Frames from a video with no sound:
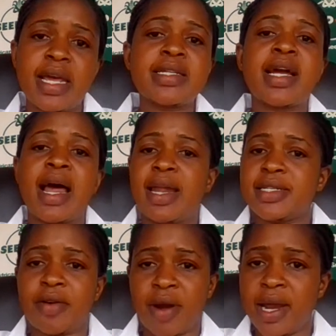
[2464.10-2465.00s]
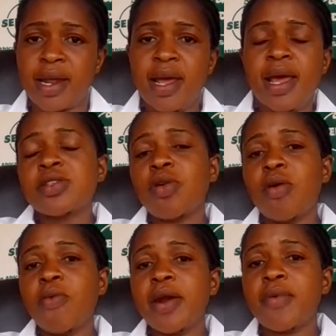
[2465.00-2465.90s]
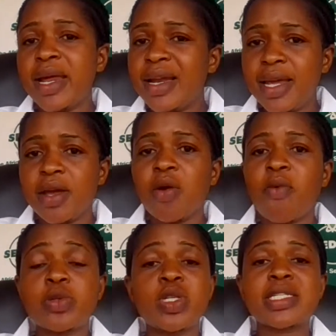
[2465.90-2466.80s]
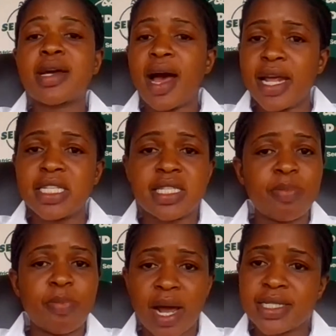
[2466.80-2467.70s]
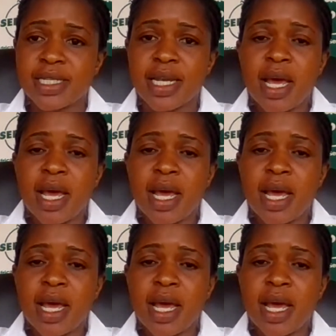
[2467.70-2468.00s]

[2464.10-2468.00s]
and colored grain. So we really want to discourage this practice,